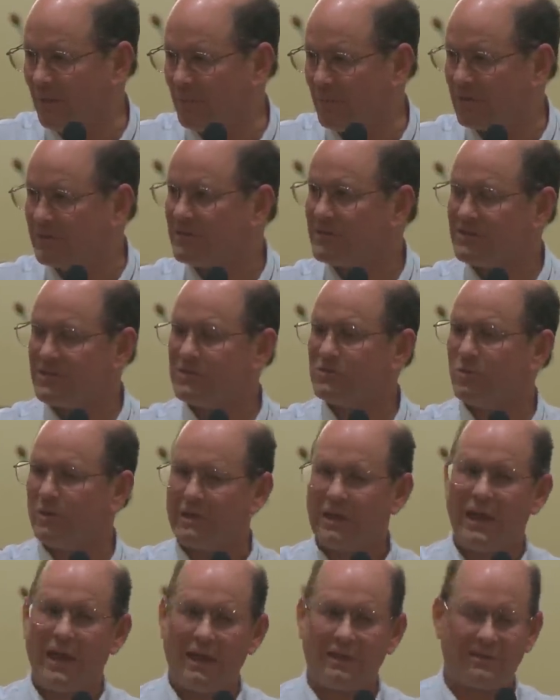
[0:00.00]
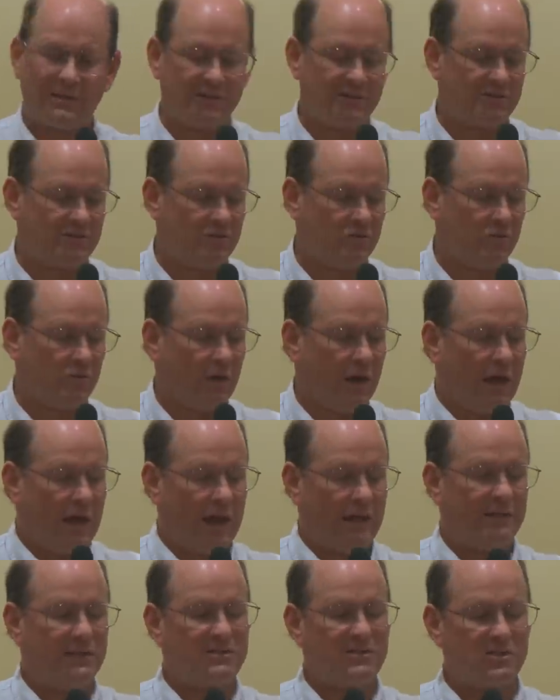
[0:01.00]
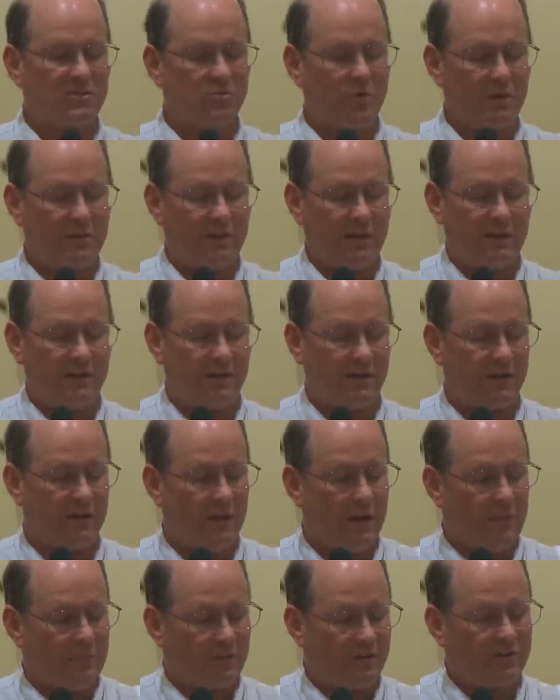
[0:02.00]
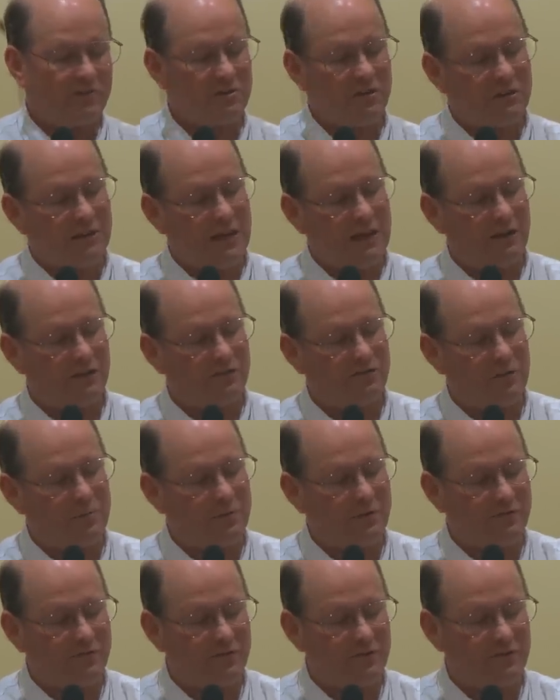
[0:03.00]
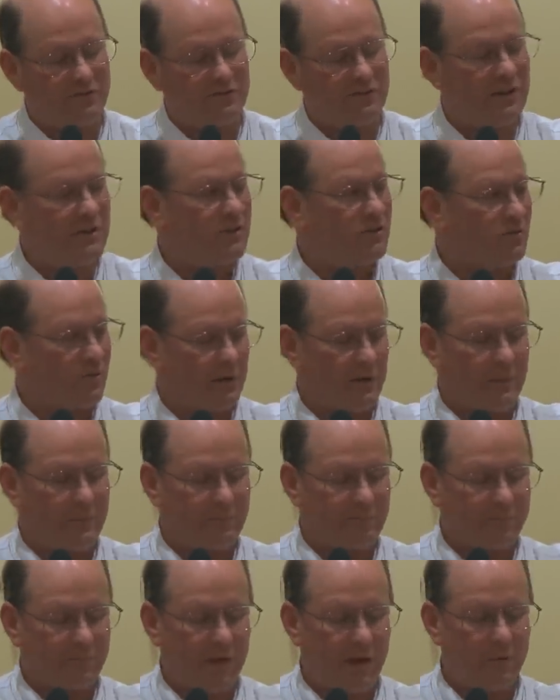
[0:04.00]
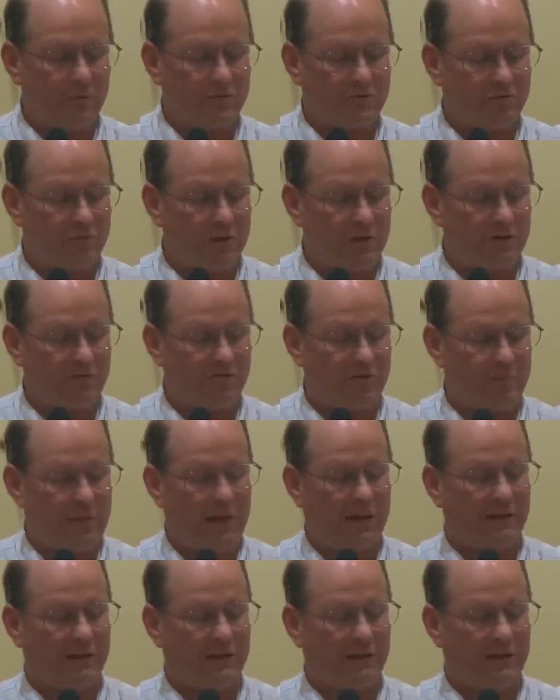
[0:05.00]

But this is what Catholics do, and this is what they did. There's a letter from the first century. It was written from